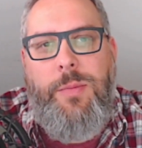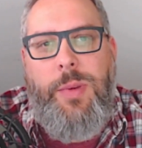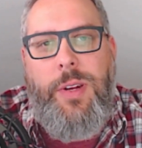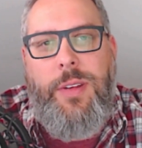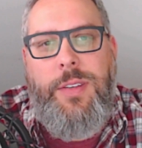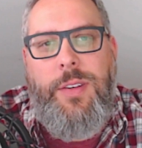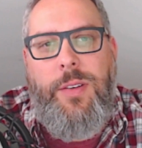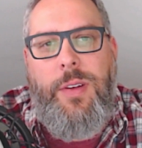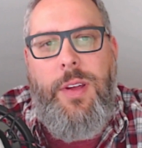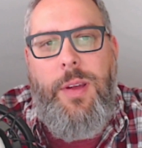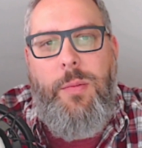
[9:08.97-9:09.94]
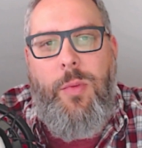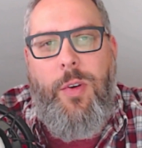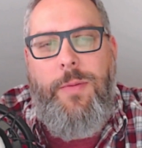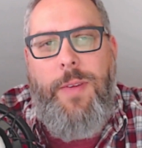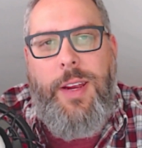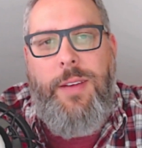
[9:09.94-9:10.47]
but also more
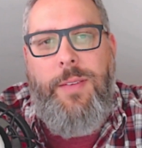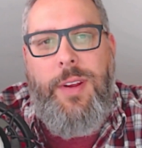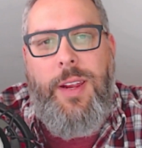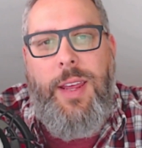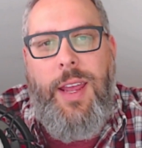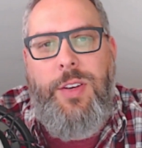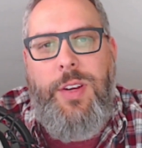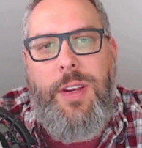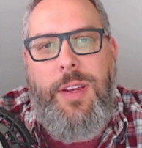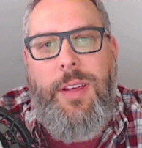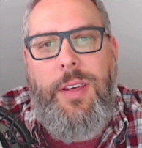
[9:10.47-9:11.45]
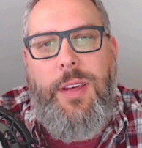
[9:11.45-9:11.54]
effective and engaging.